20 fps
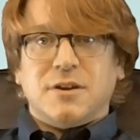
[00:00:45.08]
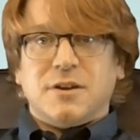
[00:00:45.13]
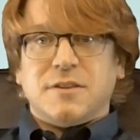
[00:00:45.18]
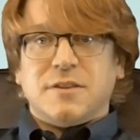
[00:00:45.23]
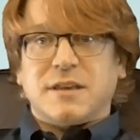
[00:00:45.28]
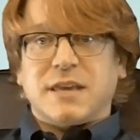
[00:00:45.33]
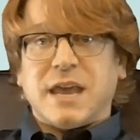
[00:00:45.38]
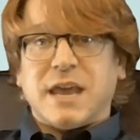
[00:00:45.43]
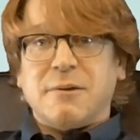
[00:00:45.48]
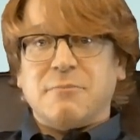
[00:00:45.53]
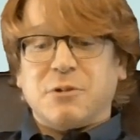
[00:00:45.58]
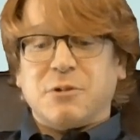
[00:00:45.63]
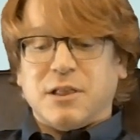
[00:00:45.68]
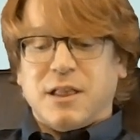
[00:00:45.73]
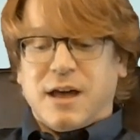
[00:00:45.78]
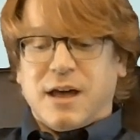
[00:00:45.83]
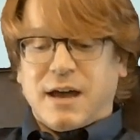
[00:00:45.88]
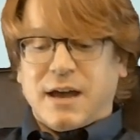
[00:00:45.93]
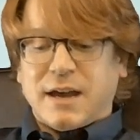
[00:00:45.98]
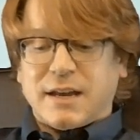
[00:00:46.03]
The camera
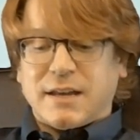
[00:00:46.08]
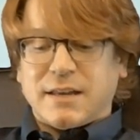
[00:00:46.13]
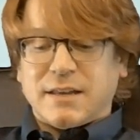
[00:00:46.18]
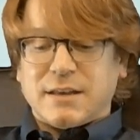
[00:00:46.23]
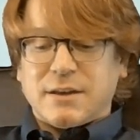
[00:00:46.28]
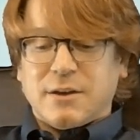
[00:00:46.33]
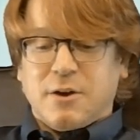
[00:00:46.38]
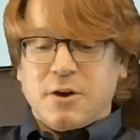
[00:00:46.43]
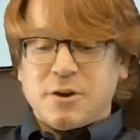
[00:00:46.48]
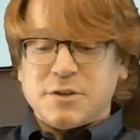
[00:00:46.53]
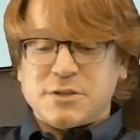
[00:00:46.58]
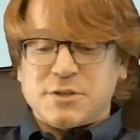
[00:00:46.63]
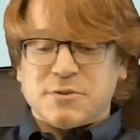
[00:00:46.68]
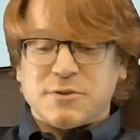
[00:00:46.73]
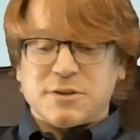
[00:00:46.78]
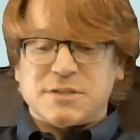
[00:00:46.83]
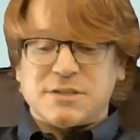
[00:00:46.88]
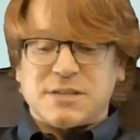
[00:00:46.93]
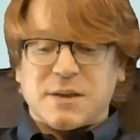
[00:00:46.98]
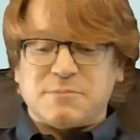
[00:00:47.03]
line also
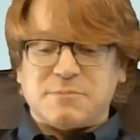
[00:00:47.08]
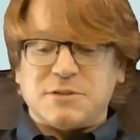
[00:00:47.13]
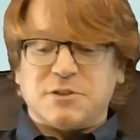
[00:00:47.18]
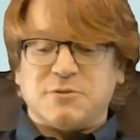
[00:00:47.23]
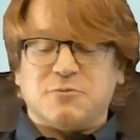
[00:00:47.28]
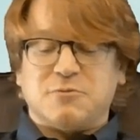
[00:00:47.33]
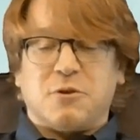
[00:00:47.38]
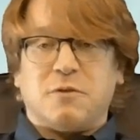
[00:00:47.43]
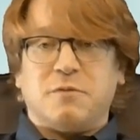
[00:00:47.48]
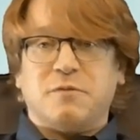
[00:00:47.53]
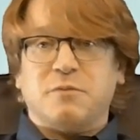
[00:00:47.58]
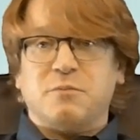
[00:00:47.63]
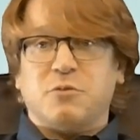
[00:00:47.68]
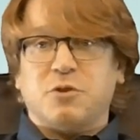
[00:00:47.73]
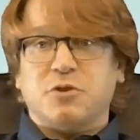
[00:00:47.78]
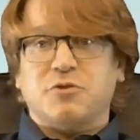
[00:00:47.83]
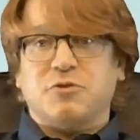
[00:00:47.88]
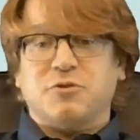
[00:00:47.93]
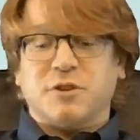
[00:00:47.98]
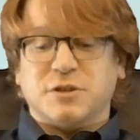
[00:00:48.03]
accepts control from
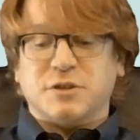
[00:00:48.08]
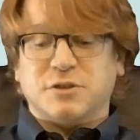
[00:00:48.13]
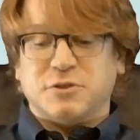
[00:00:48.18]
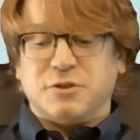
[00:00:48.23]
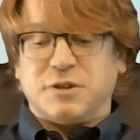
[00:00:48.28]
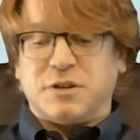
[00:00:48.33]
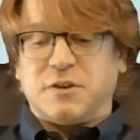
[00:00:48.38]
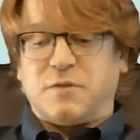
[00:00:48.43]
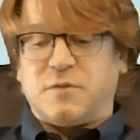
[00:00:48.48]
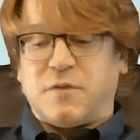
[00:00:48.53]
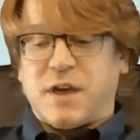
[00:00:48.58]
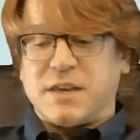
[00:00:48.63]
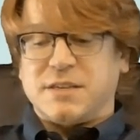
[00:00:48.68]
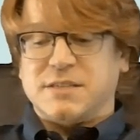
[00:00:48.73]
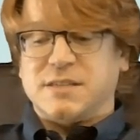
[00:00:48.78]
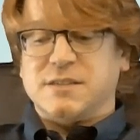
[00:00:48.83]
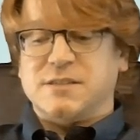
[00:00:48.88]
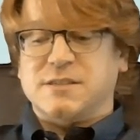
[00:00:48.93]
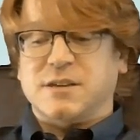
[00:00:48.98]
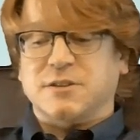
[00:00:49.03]
more traditional
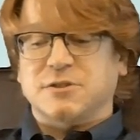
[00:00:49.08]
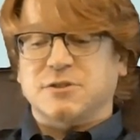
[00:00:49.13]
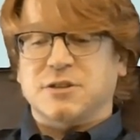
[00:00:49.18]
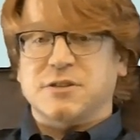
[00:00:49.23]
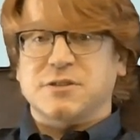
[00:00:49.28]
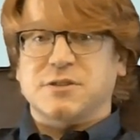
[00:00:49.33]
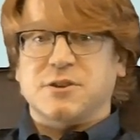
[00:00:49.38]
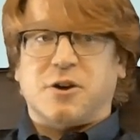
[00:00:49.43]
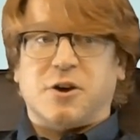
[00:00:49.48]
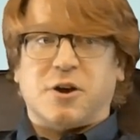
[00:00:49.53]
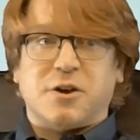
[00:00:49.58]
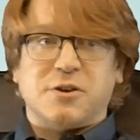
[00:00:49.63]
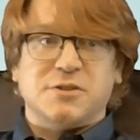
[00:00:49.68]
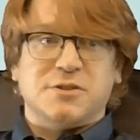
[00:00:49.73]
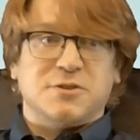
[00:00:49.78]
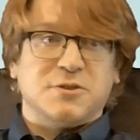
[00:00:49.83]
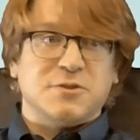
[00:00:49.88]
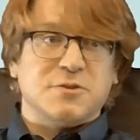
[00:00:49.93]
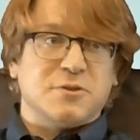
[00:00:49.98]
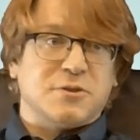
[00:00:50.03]
interfaces such as
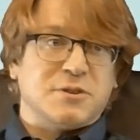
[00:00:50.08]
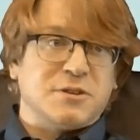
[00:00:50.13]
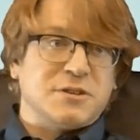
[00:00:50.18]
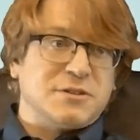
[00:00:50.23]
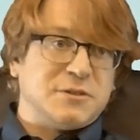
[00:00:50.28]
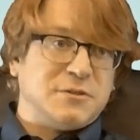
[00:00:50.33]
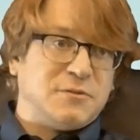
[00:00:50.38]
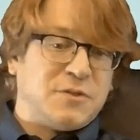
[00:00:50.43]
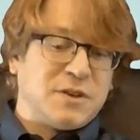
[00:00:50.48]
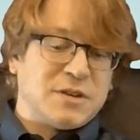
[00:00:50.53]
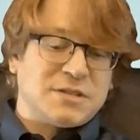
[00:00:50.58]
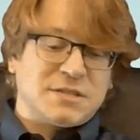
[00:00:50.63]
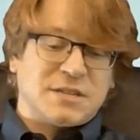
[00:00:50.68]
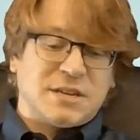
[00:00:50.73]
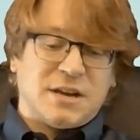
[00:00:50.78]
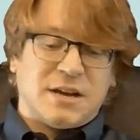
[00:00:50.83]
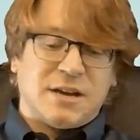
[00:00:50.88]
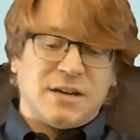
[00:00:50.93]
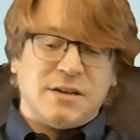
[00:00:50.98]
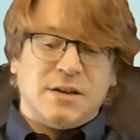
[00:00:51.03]
RS-232
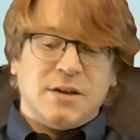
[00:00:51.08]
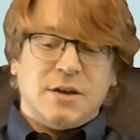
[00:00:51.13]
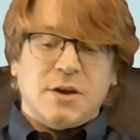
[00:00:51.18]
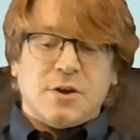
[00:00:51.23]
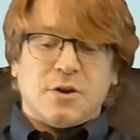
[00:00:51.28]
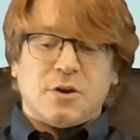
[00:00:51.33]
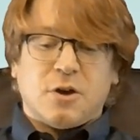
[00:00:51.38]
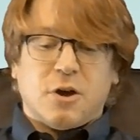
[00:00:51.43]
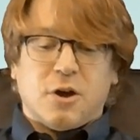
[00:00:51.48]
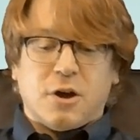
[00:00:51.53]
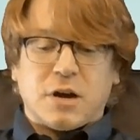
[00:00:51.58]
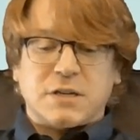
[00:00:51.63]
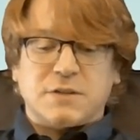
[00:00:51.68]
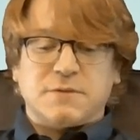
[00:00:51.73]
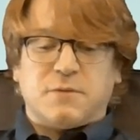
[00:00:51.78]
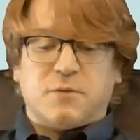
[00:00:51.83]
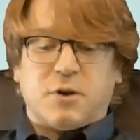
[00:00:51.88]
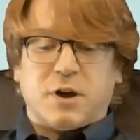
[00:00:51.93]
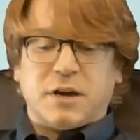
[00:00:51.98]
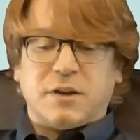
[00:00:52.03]
Visca or
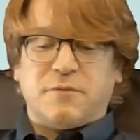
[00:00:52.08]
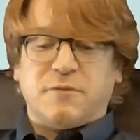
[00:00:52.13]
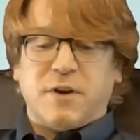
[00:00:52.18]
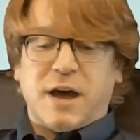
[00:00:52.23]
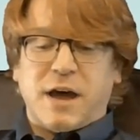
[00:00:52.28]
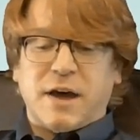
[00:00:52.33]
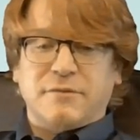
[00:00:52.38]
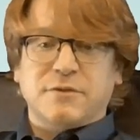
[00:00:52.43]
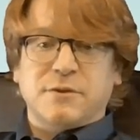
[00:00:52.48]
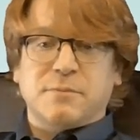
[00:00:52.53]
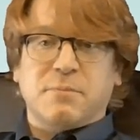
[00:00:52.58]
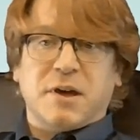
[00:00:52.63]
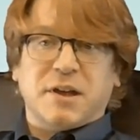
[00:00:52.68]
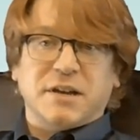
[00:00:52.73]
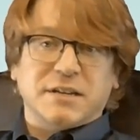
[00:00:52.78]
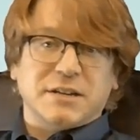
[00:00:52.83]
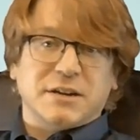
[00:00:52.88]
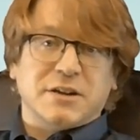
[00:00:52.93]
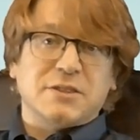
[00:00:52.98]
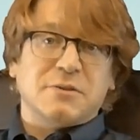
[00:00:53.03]
RS-485
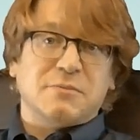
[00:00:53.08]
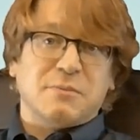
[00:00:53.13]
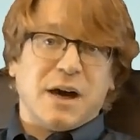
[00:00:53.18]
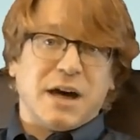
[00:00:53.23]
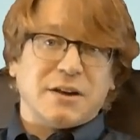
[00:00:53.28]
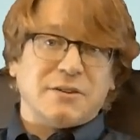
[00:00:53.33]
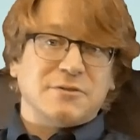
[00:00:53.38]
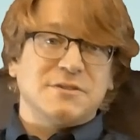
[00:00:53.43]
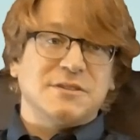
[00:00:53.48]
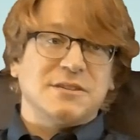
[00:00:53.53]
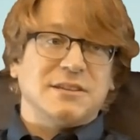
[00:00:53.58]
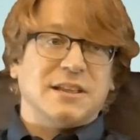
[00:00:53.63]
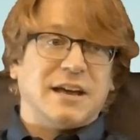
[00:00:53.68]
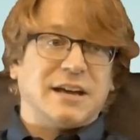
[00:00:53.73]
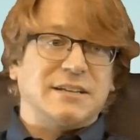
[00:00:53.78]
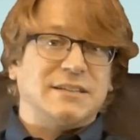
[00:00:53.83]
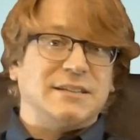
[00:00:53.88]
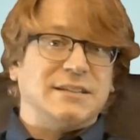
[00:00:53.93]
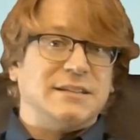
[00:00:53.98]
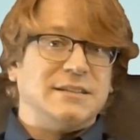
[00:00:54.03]
depending on the model
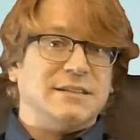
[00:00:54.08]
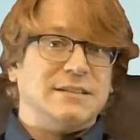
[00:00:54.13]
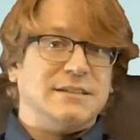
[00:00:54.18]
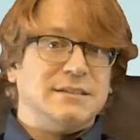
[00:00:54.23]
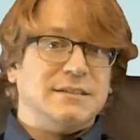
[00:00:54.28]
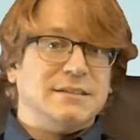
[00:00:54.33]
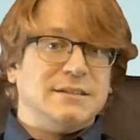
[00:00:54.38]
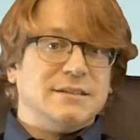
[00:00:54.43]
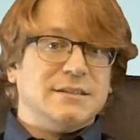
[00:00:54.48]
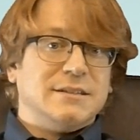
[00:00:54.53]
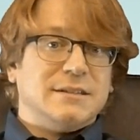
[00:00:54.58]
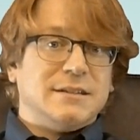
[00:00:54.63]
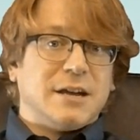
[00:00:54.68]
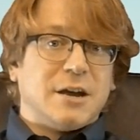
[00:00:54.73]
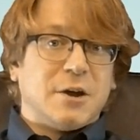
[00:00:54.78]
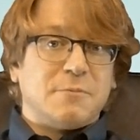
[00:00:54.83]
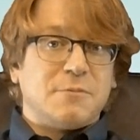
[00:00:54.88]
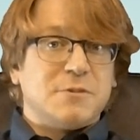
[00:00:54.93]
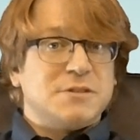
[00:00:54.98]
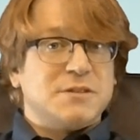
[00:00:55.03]
selected. I
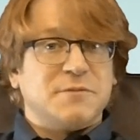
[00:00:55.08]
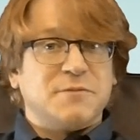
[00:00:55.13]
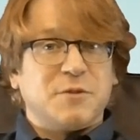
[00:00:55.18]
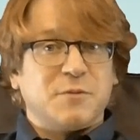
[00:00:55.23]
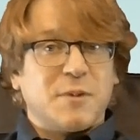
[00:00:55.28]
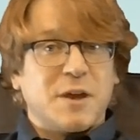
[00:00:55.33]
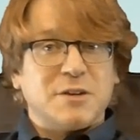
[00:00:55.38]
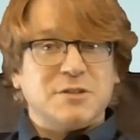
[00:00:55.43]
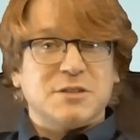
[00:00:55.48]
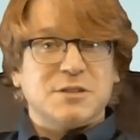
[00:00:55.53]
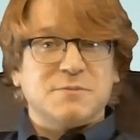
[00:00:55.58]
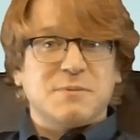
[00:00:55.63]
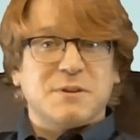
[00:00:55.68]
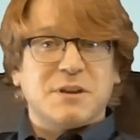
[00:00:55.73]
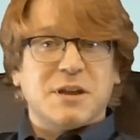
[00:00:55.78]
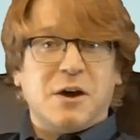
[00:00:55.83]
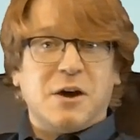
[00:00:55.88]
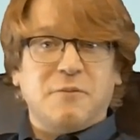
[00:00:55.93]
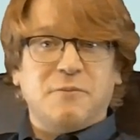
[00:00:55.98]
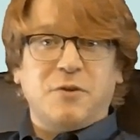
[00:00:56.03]
hope this information's been
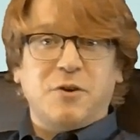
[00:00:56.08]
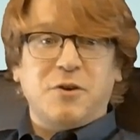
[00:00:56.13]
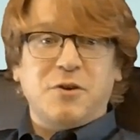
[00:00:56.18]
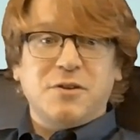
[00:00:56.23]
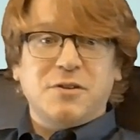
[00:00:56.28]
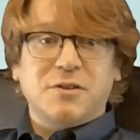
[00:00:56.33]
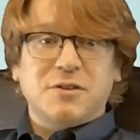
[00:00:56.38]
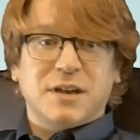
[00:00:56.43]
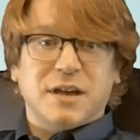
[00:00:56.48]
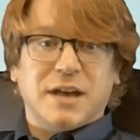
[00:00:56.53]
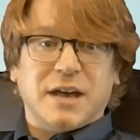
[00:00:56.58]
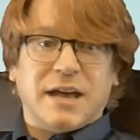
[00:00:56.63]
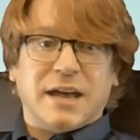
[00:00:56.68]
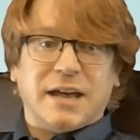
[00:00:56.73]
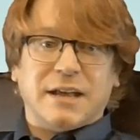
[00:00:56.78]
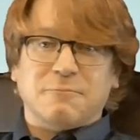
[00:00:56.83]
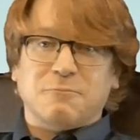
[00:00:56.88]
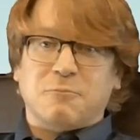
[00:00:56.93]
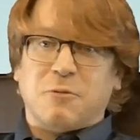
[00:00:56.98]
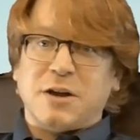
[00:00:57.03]
helpful
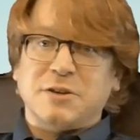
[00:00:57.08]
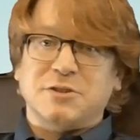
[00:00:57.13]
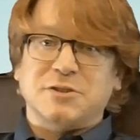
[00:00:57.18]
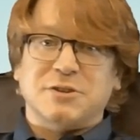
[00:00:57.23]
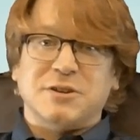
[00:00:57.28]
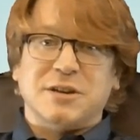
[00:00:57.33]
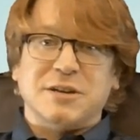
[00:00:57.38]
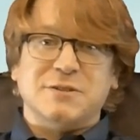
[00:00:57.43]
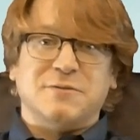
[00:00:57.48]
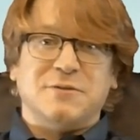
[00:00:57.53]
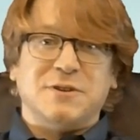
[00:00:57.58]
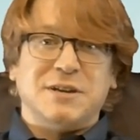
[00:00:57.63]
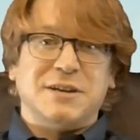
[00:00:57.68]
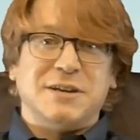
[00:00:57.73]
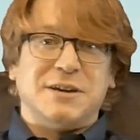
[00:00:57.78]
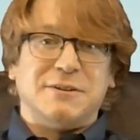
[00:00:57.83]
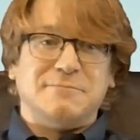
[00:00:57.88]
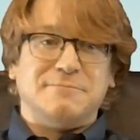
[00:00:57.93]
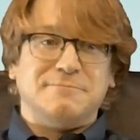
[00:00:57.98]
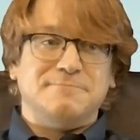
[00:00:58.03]
and watch our next video.